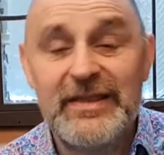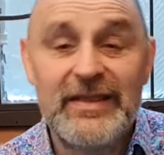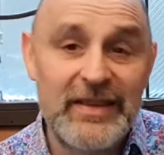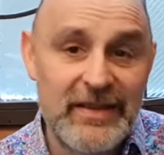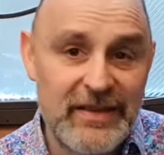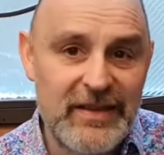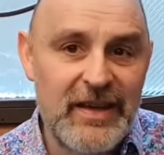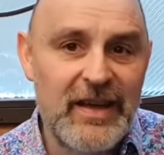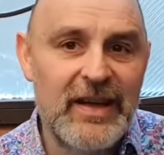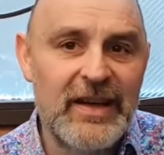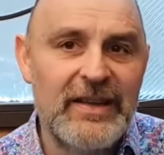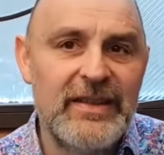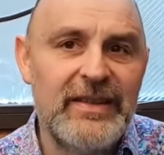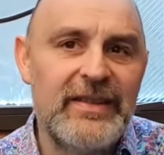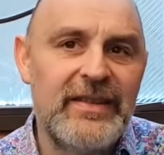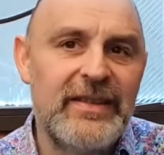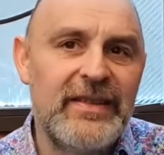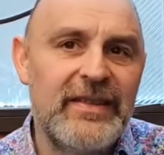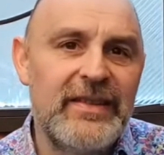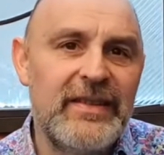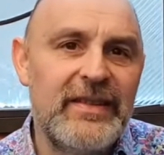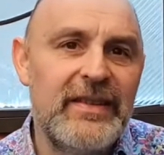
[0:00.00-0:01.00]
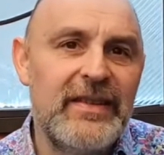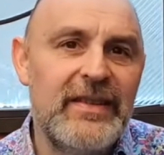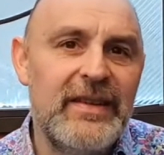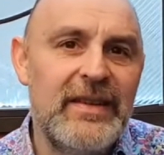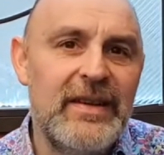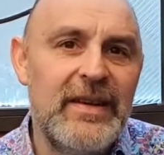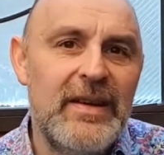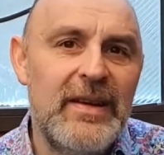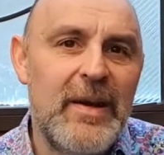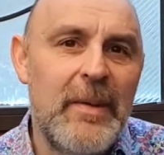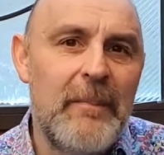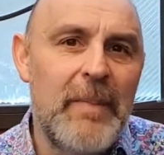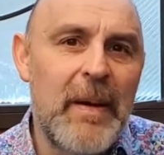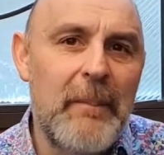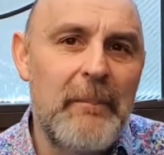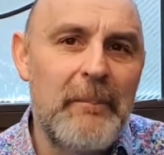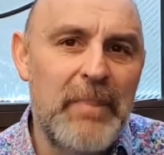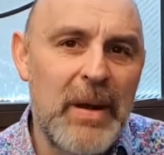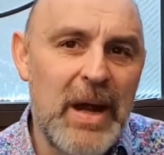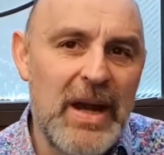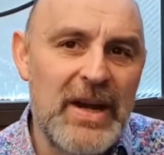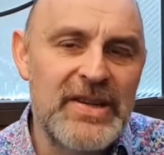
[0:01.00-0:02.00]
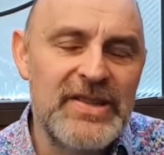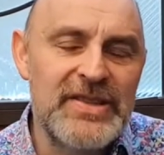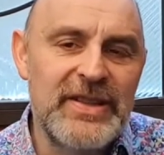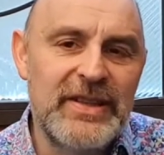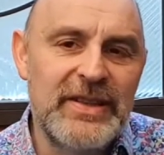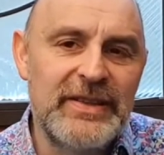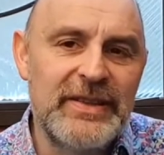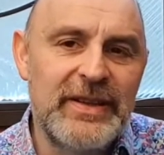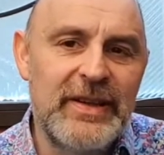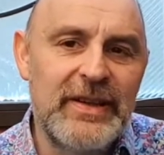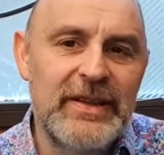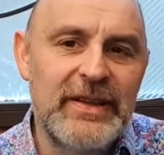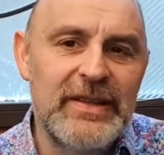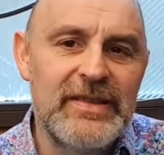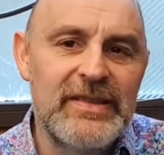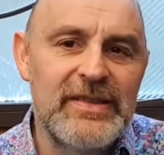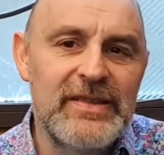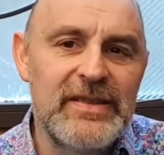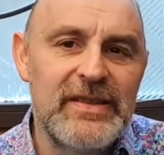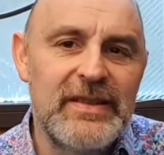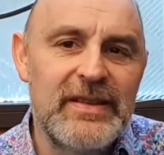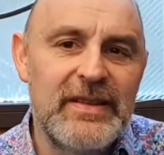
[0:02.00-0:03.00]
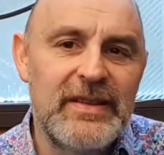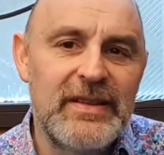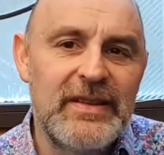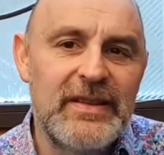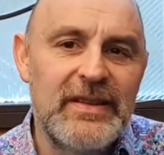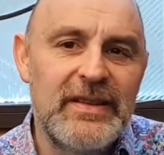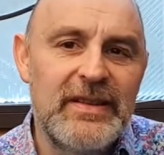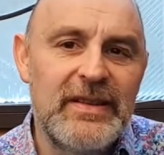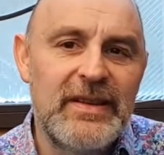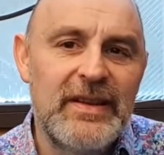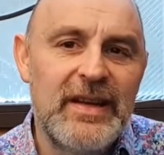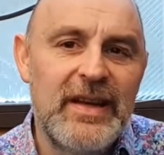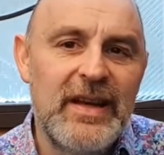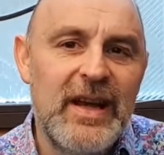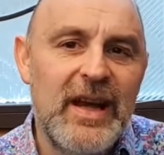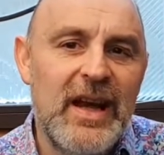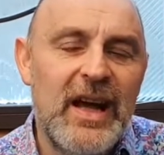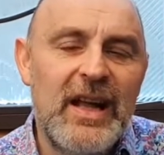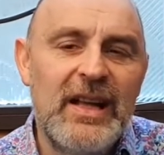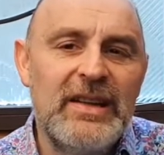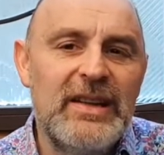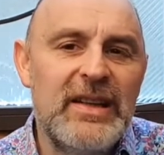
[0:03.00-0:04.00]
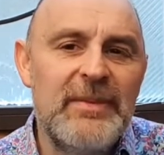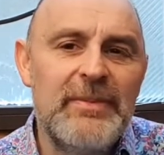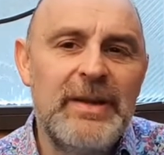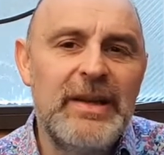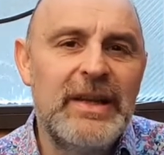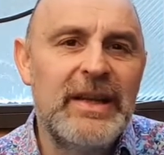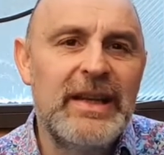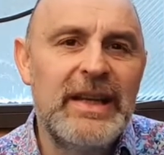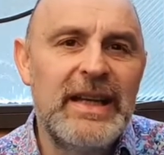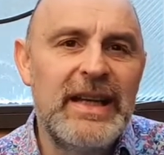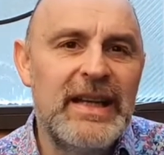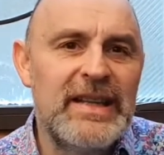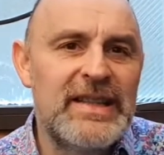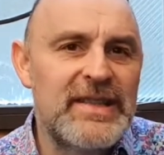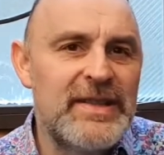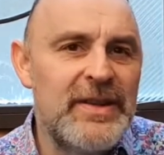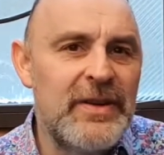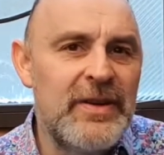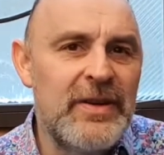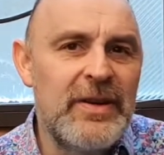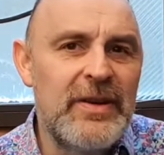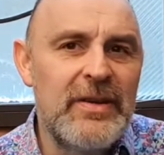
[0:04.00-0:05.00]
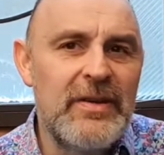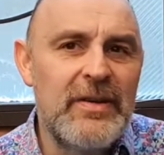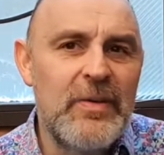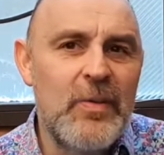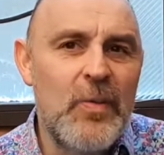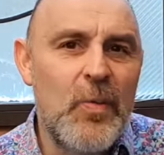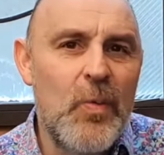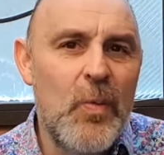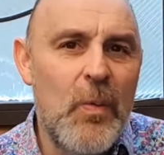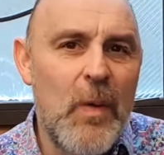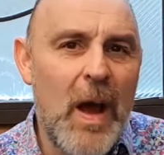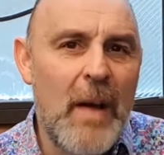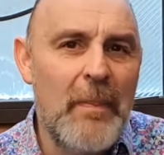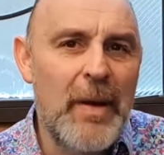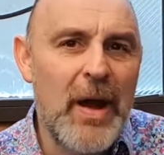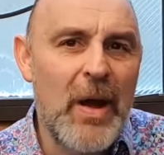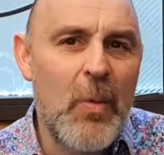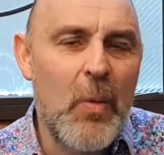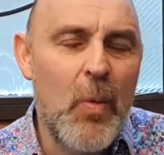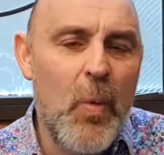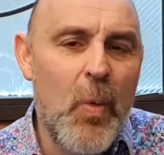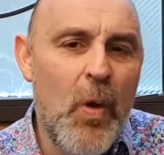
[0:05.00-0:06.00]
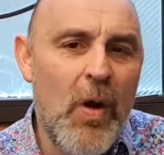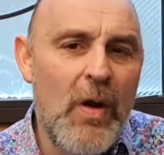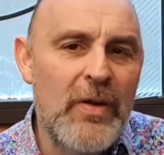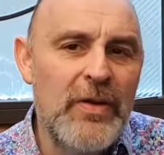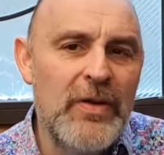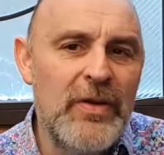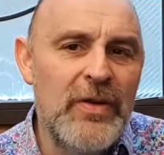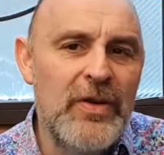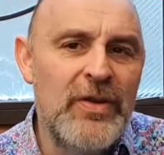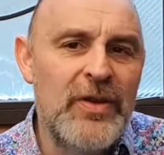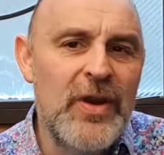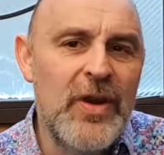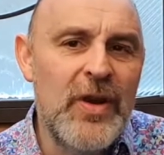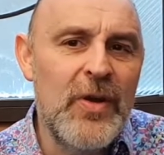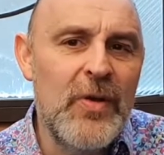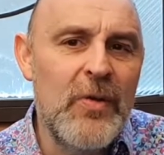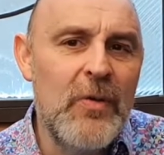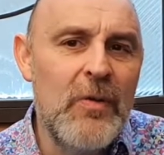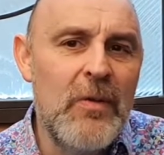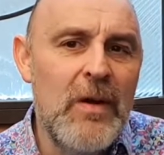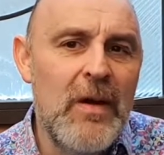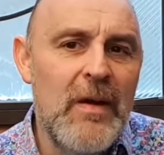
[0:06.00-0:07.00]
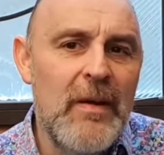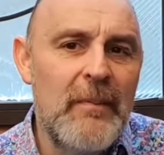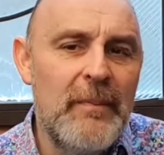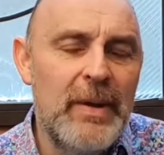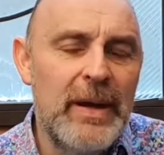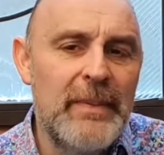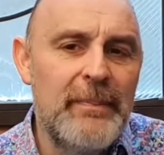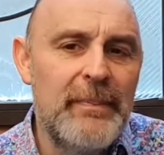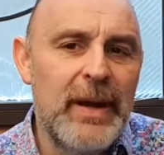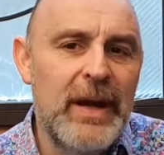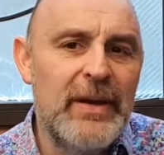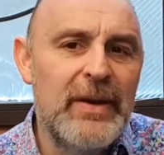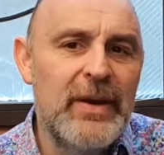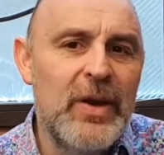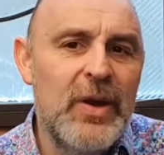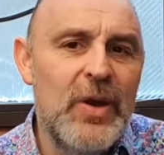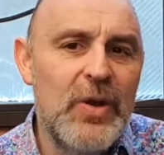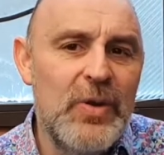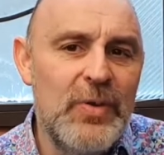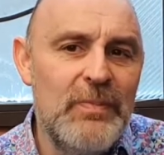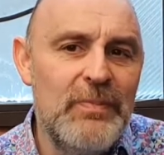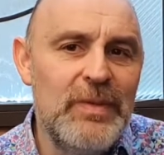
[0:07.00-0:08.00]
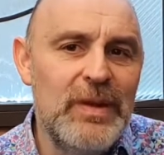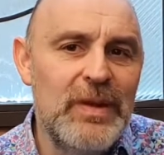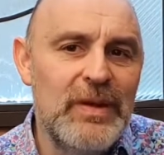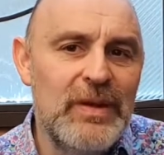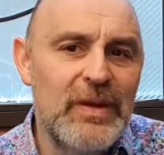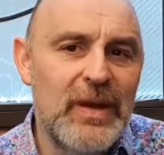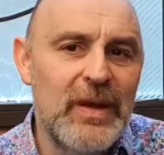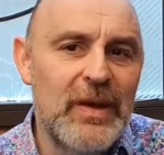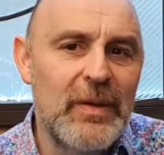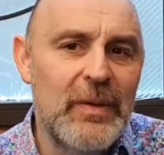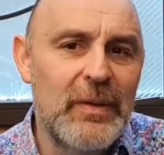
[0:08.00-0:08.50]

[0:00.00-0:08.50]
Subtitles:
that counts, but personal knowledge. Ultimately, it's not about what you know, but about whom you know.